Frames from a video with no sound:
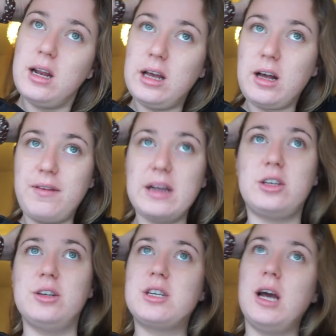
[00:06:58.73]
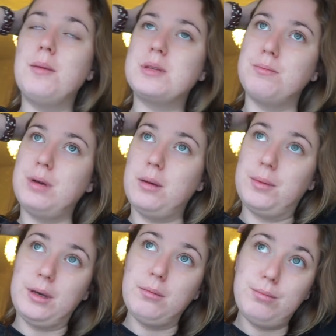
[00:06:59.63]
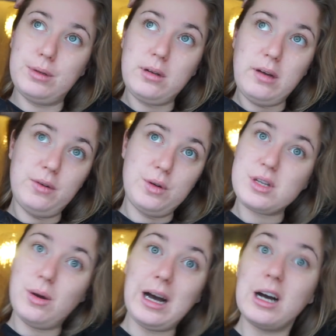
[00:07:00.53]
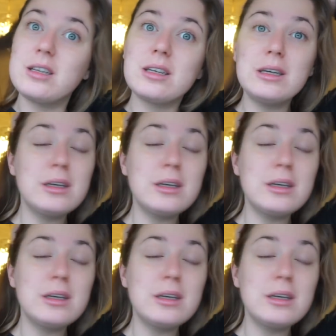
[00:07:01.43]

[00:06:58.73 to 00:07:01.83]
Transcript: Like, I've had good times in Birmingham, but I've also had